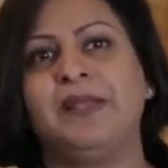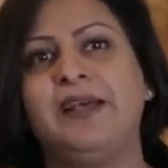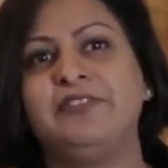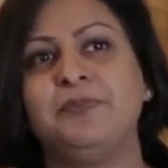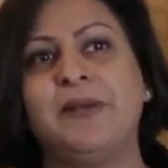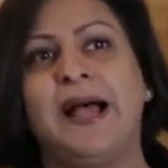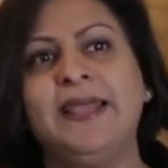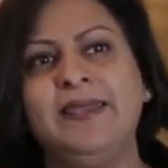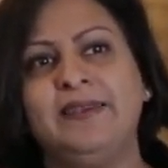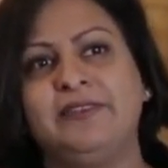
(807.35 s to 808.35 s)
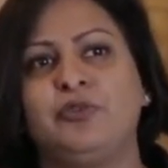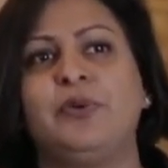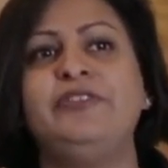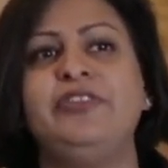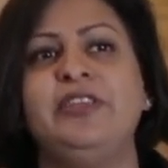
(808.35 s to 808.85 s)
As a bank,
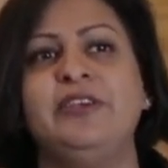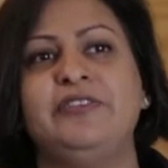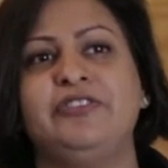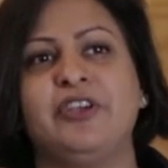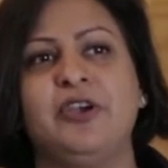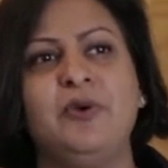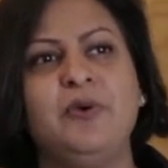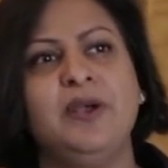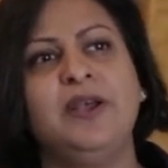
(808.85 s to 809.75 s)
20 years ago,